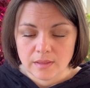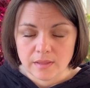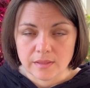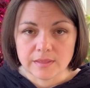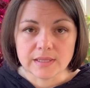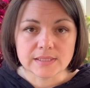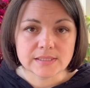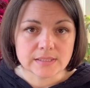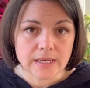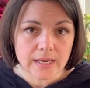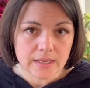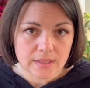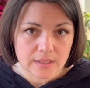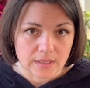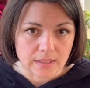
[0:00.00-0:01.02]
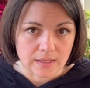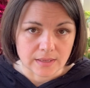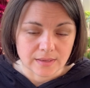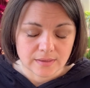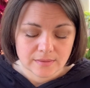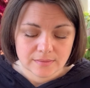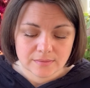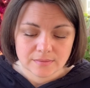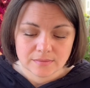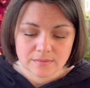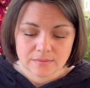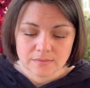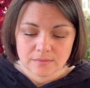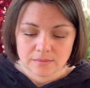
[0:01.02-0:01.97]
The psyche
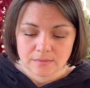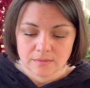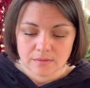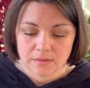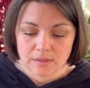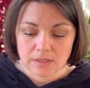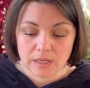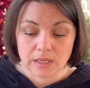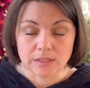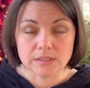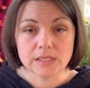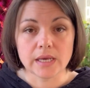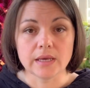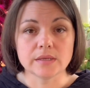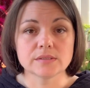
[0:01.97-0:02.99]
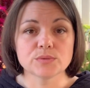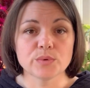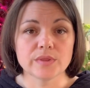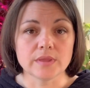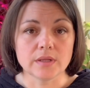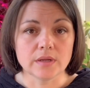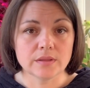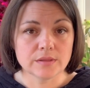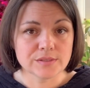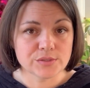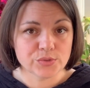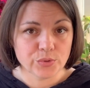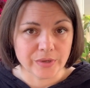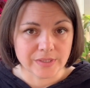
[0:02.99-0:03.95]
contains within it the
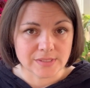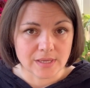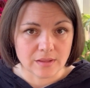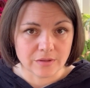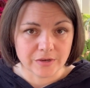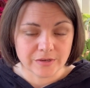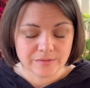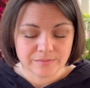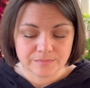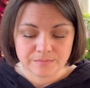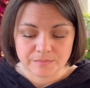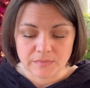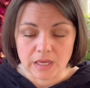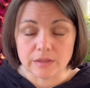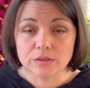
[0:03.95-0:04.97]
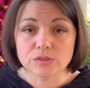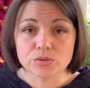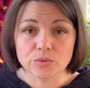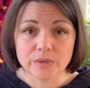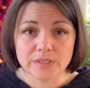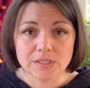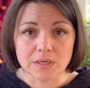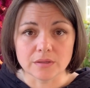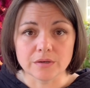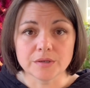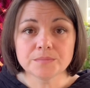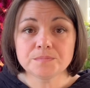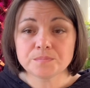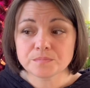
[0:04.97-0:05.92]
storyteller. And the
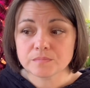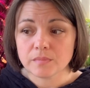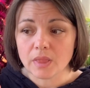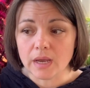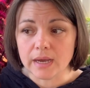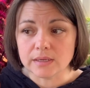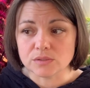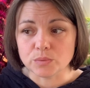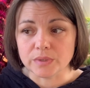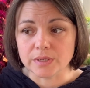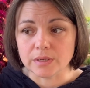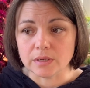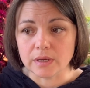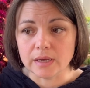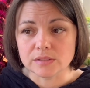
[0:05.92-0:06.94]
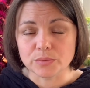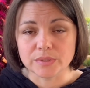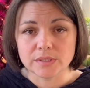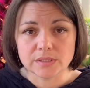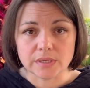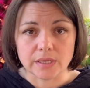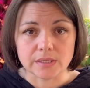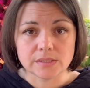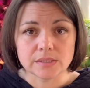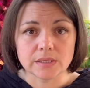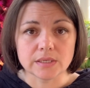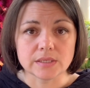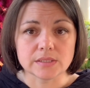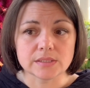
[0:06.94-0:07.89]
storyteller, as we discussed,
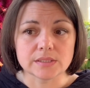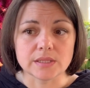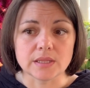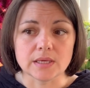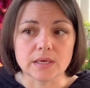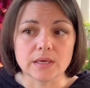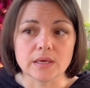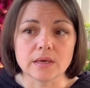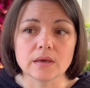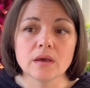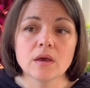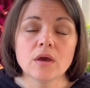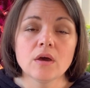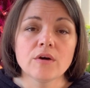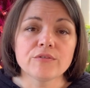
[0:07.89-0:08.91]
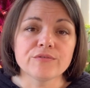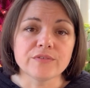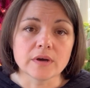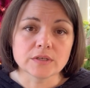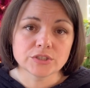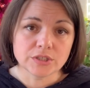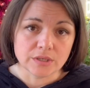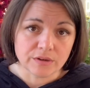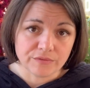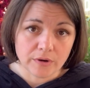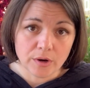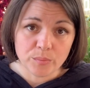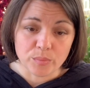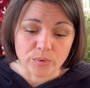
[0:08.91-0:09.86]
is the function of
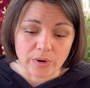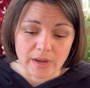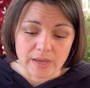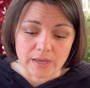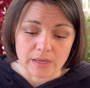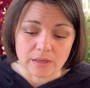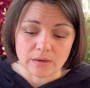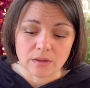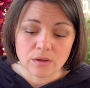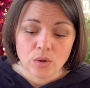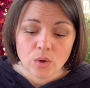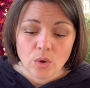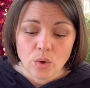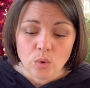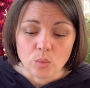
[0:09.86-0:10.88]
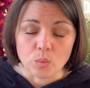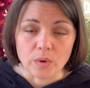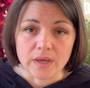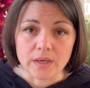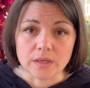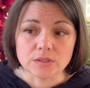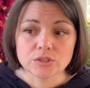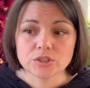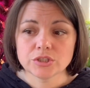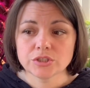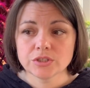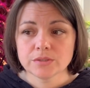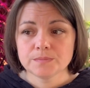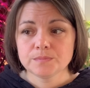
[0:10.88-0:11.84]
our brain which